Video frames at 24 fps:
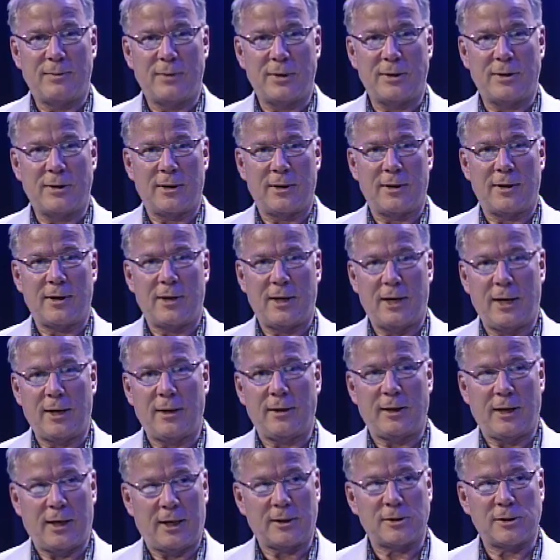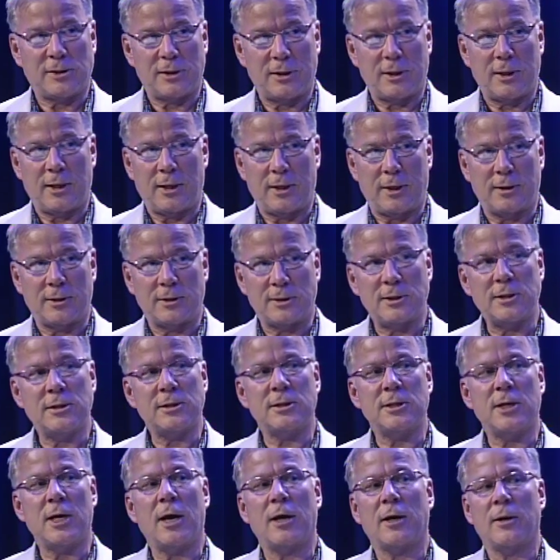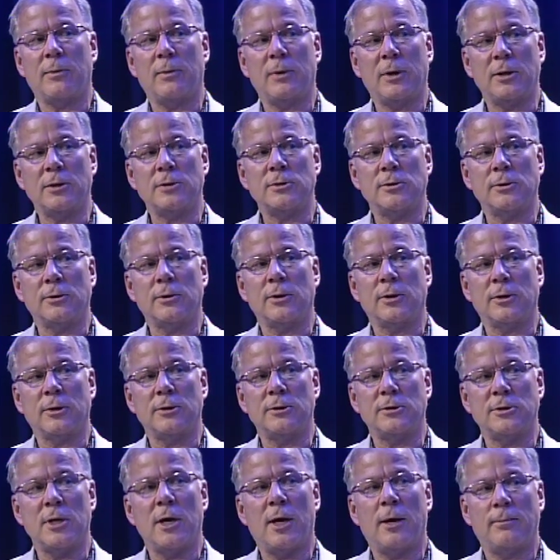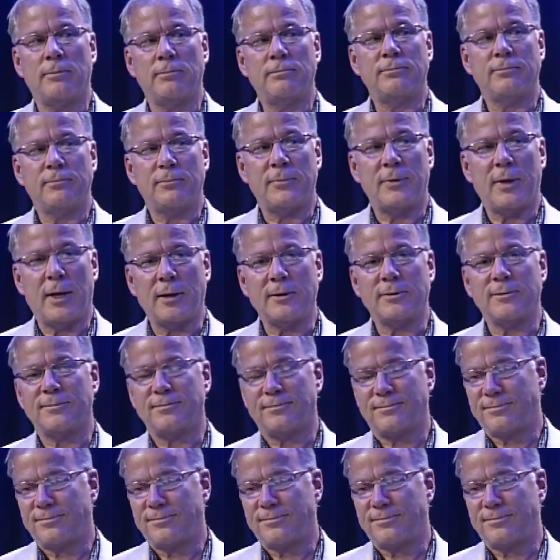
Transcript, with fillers: But uh, excellent, and the CCI committee is doing a good job. Thanks.